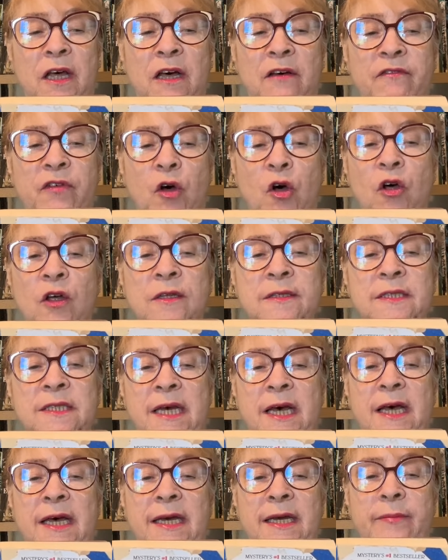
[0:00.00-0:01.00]
of all
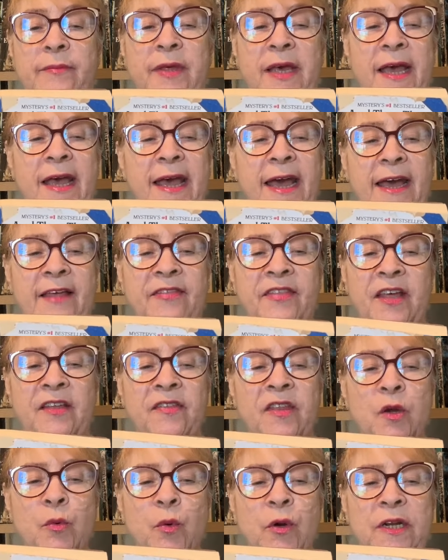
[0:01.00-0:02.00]
time, And Then
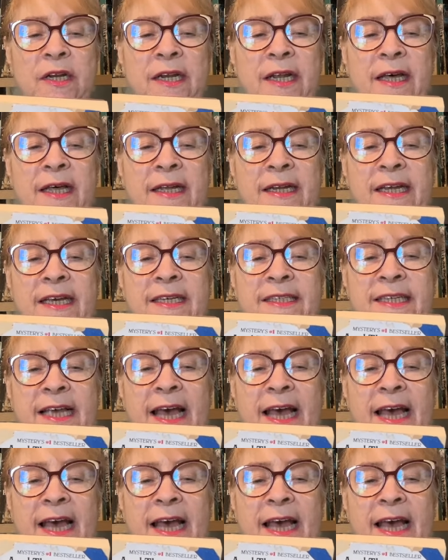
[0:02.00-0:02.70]
There Were None, is